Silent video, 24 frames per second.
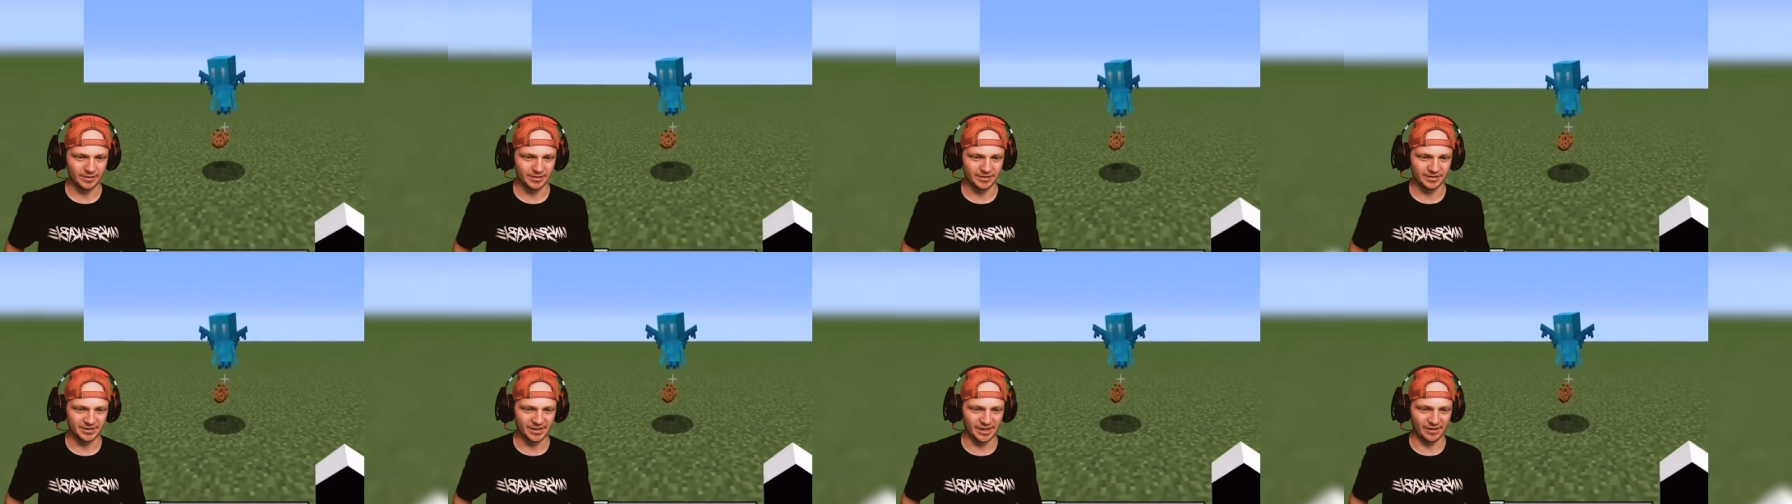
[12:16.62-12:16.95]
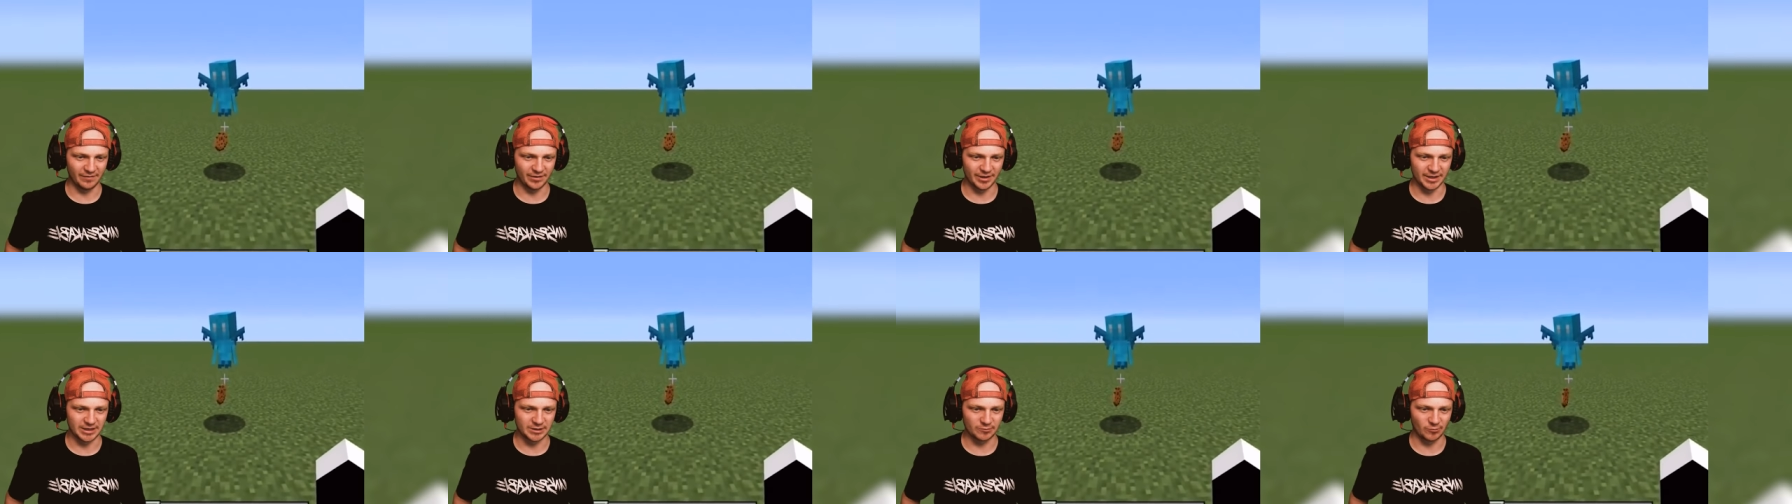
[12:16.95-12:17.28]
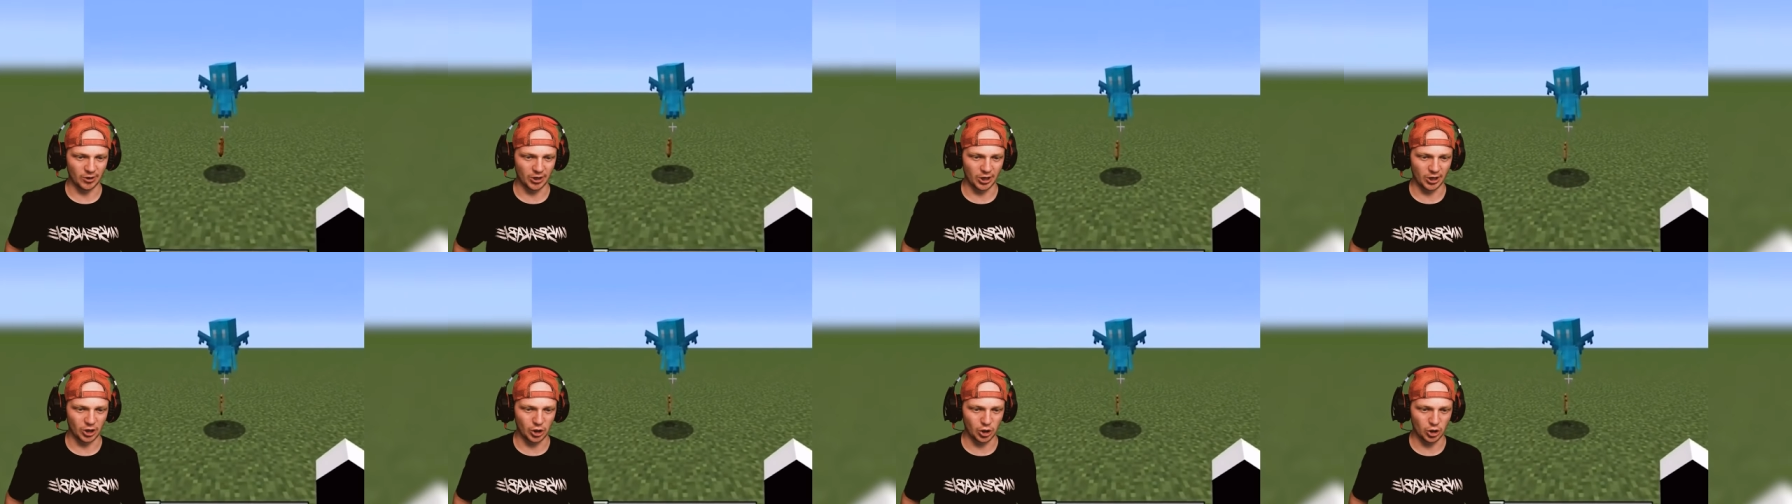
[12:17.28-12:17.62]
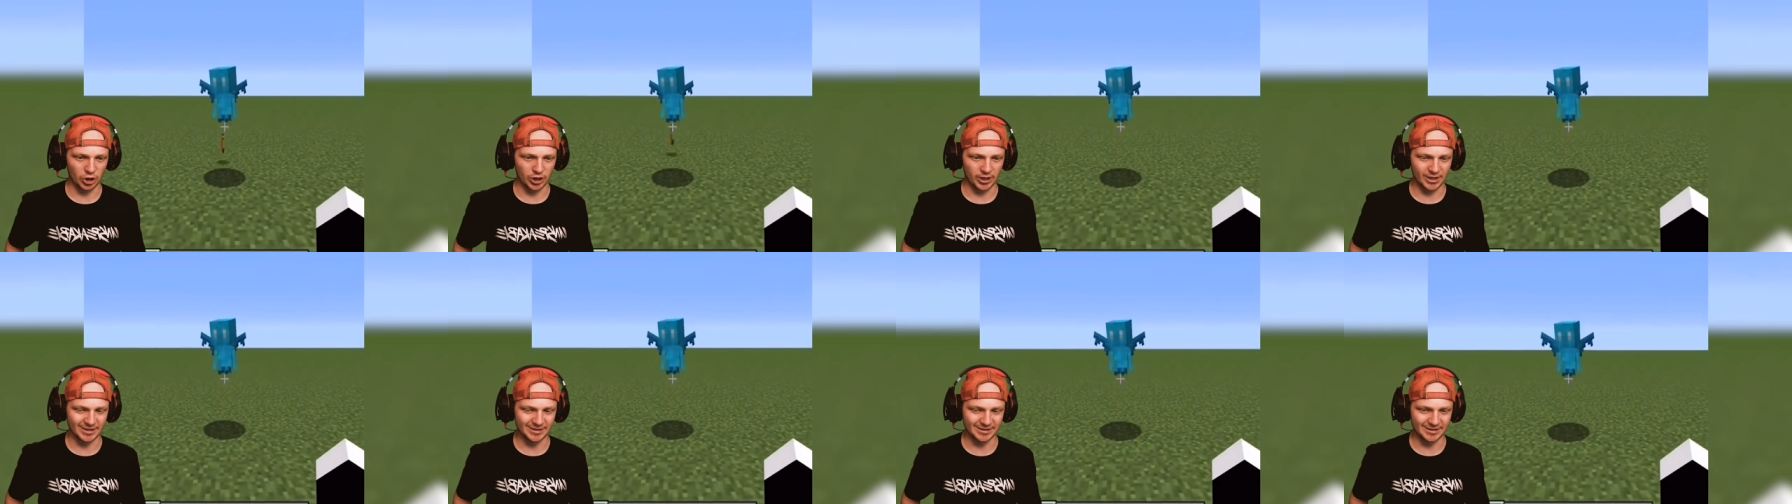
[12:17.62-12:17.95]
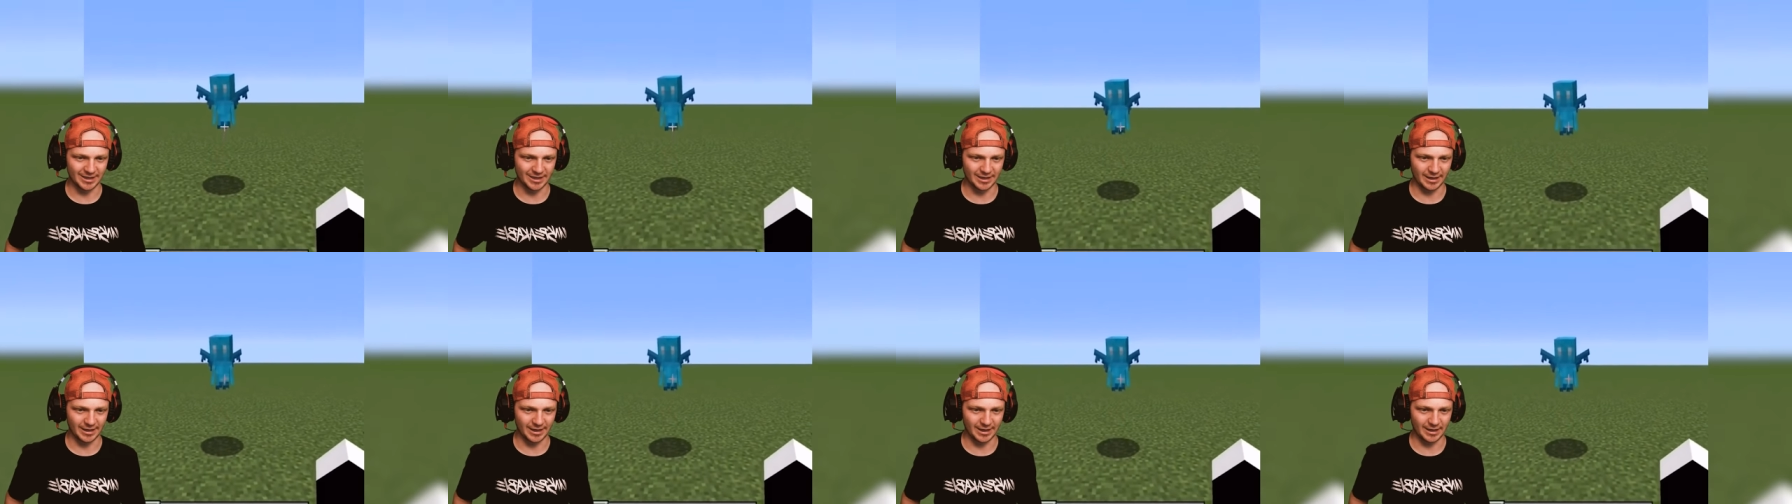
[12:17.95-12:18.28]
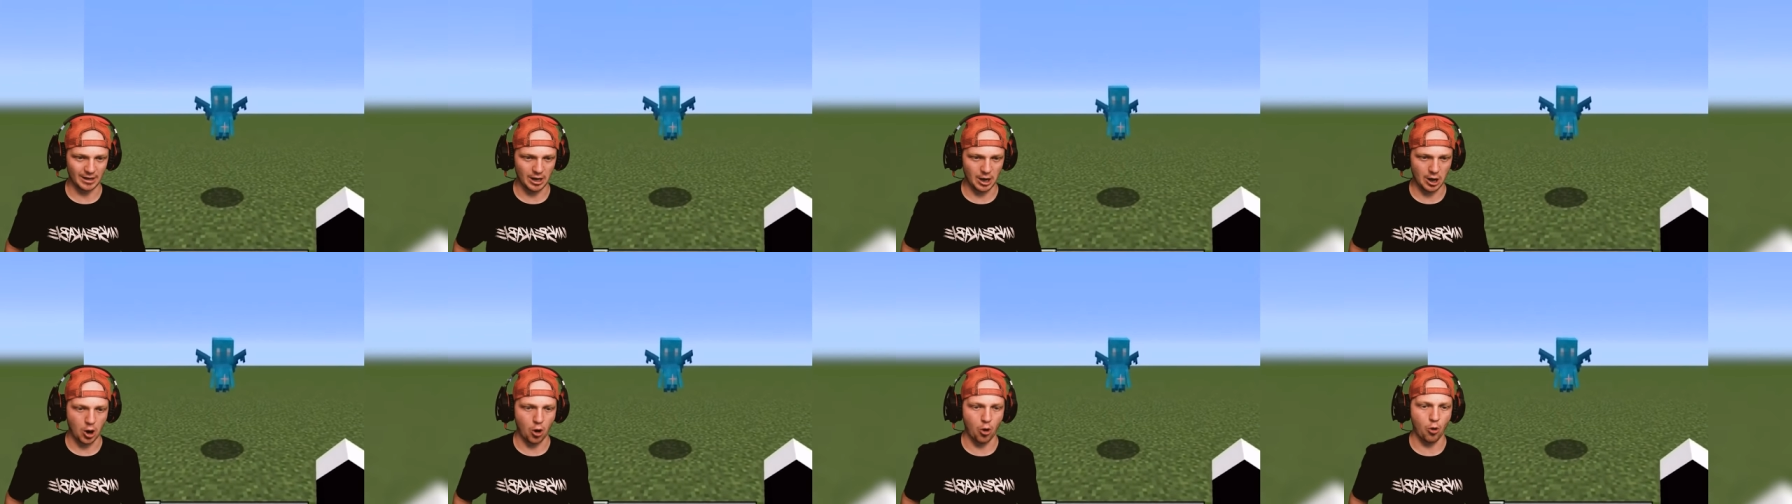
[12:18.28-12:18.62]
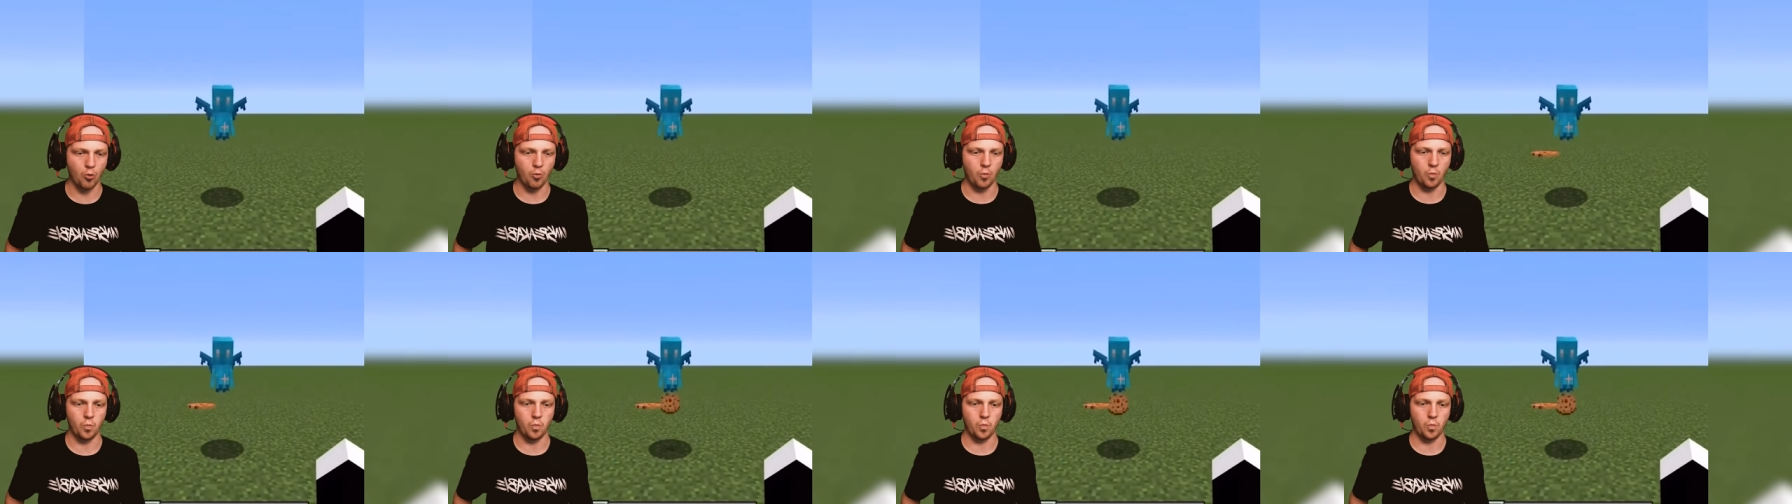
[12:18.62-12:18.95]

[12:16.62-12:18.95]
He's giving this one a cookie. He's gonna eat it. Oh.